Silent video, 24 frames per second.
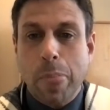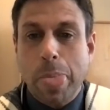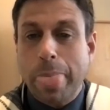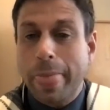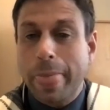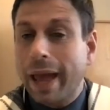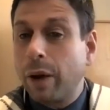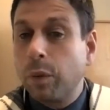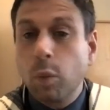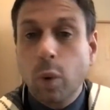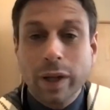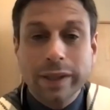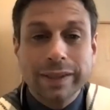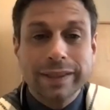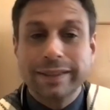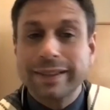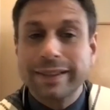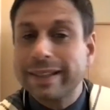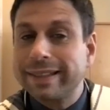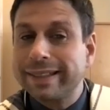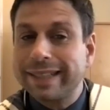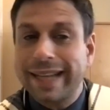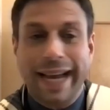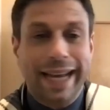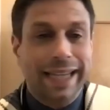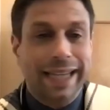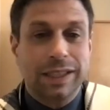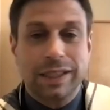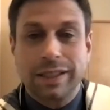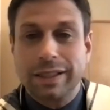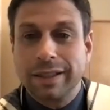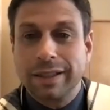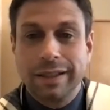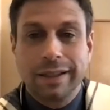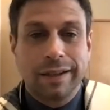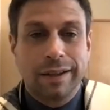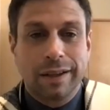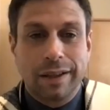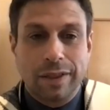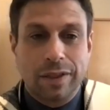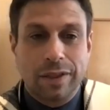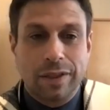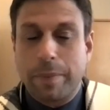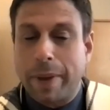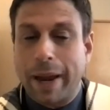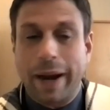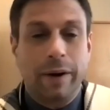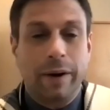And what's the text
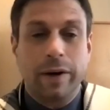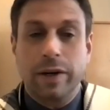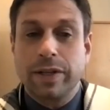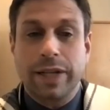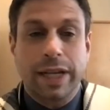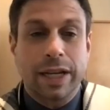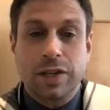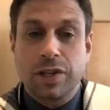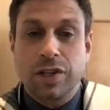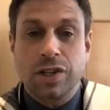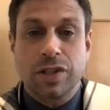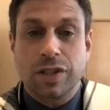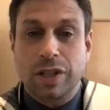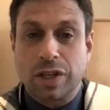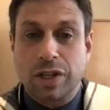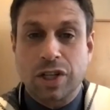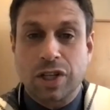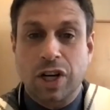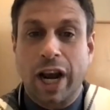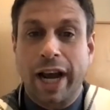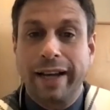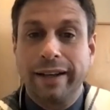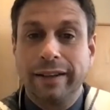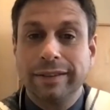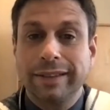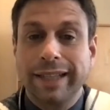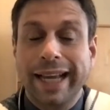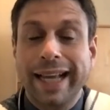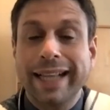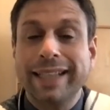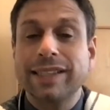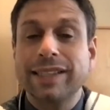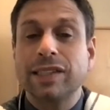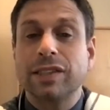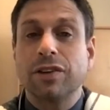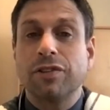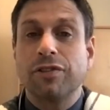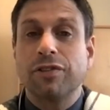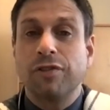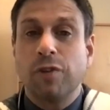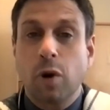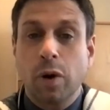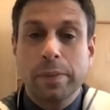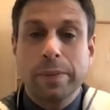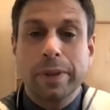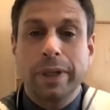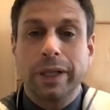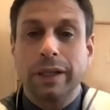the parent teaches the child? It's the
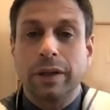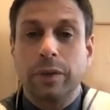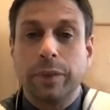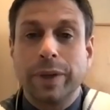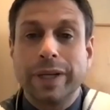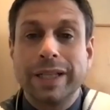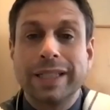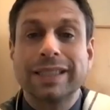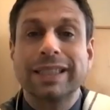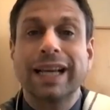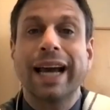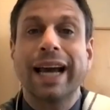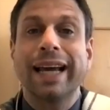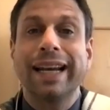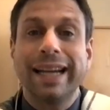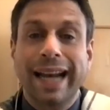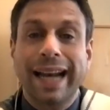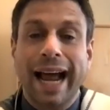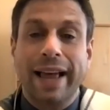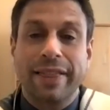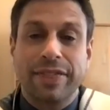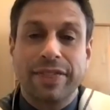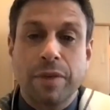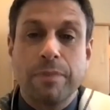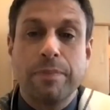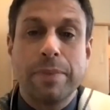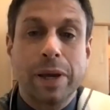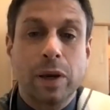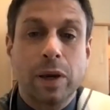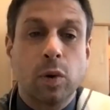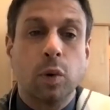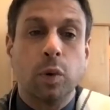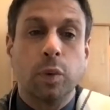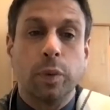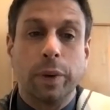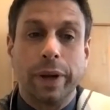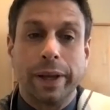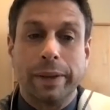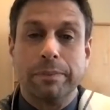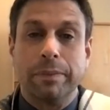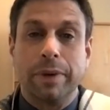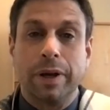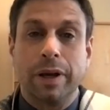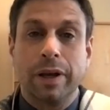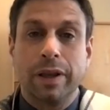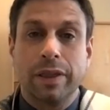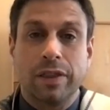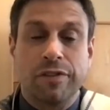formula recited at the Bikurim,
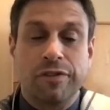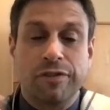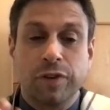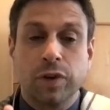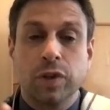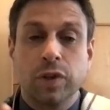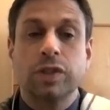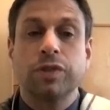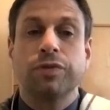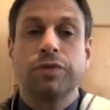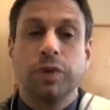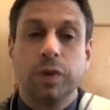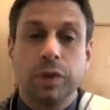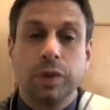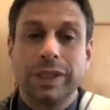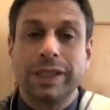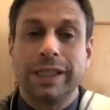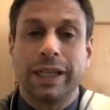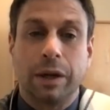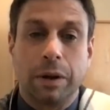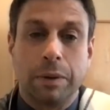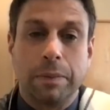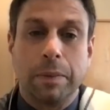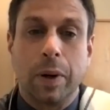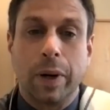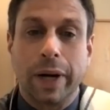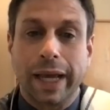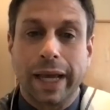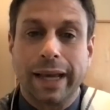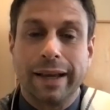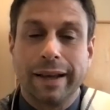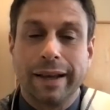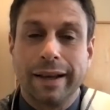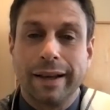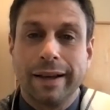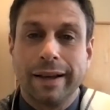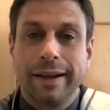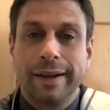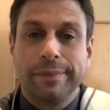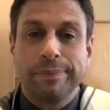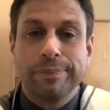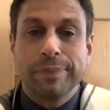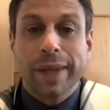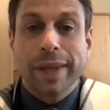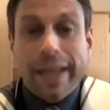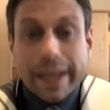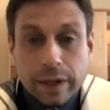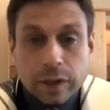the first fruit ceremony.
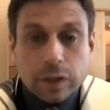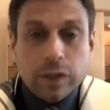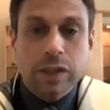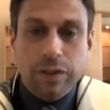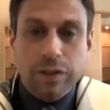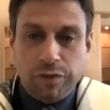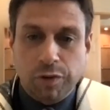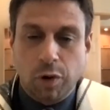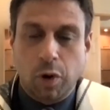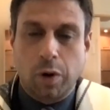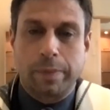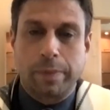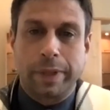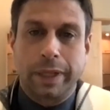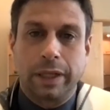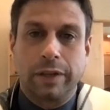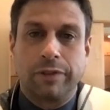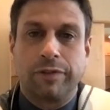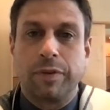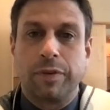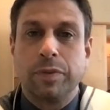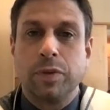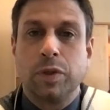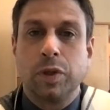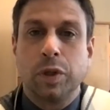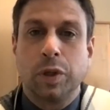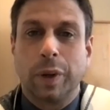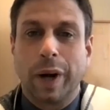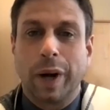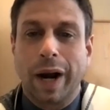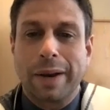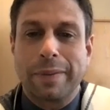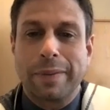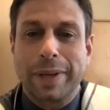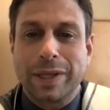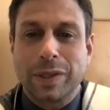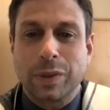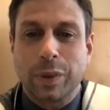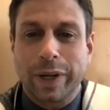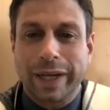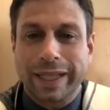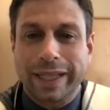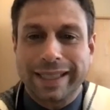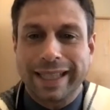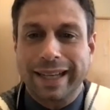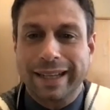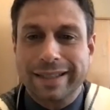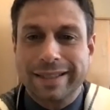Here's the formula from Deuteronomy
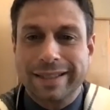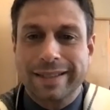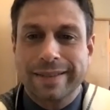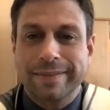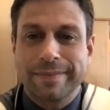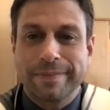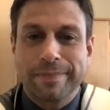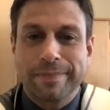26.